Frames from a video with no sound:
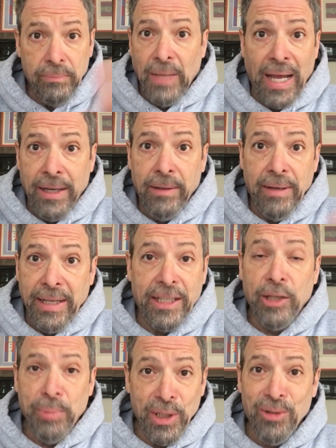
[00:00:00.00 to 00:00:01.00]
And it
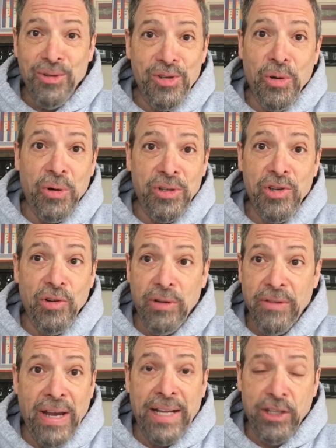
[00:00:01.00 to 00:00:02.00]
can be used towards your
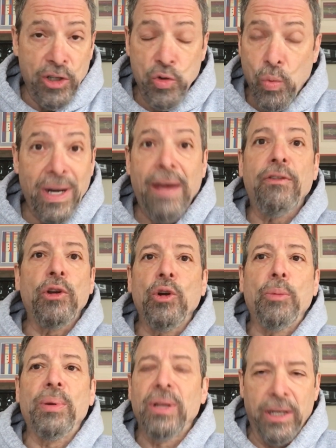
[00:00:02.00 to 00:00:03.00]
advantage. Whatever
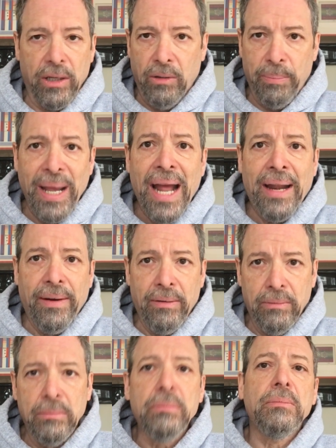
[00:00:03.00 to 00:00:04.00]
your political bent,
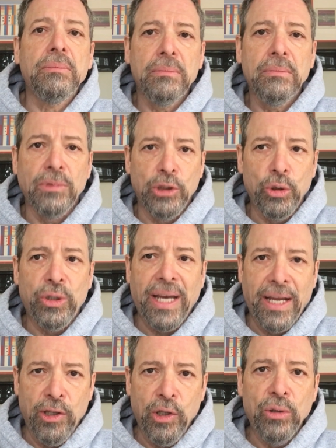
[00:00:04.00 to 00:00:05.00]
you
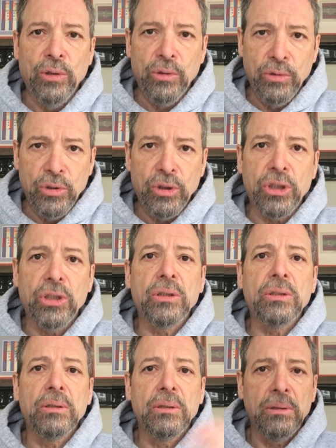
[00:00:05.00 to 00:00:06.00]
can use
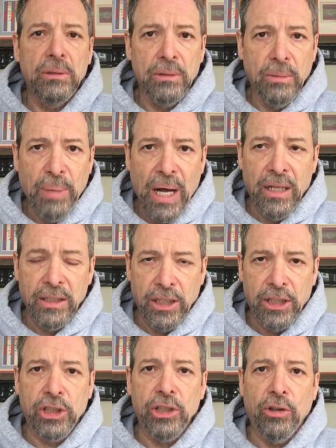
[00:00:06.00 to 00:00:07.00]

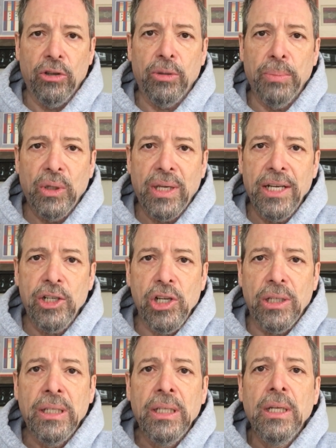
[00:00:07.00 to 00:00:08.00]
politics in your
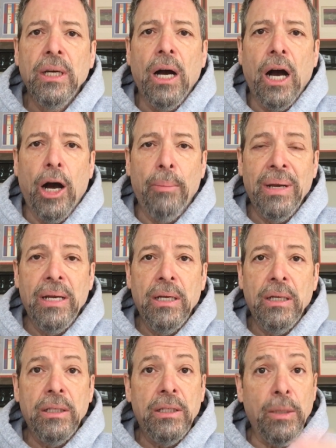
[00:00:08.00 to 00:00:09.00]
communication,
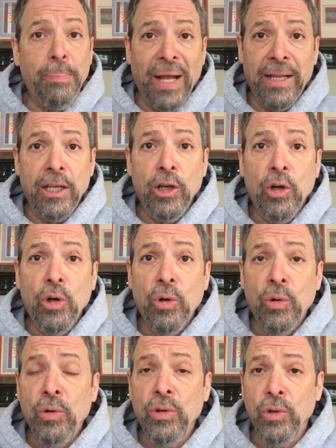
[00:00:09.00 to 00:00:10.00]
depending
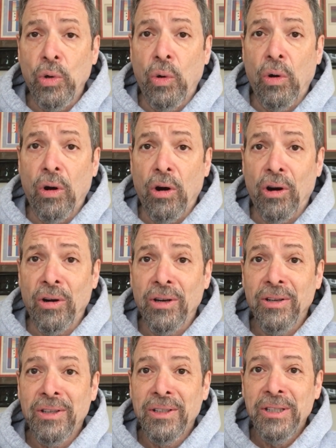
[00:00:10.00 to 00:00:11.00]
who your
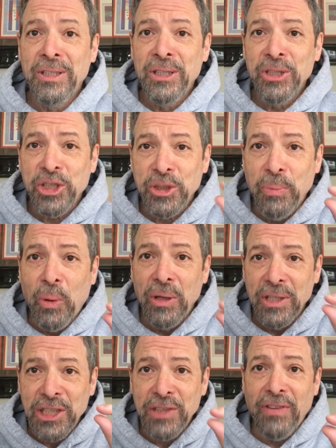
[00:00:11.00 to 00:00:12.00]

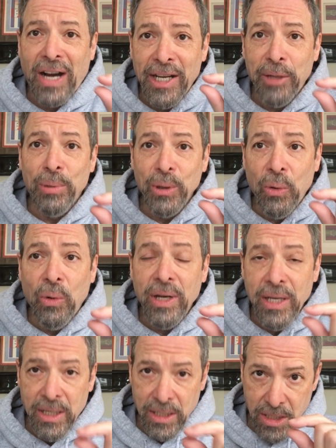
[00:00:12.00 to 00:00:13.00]
smallest viable
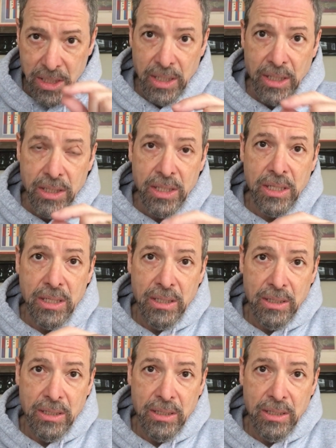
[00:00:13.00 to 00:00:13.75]
audience is.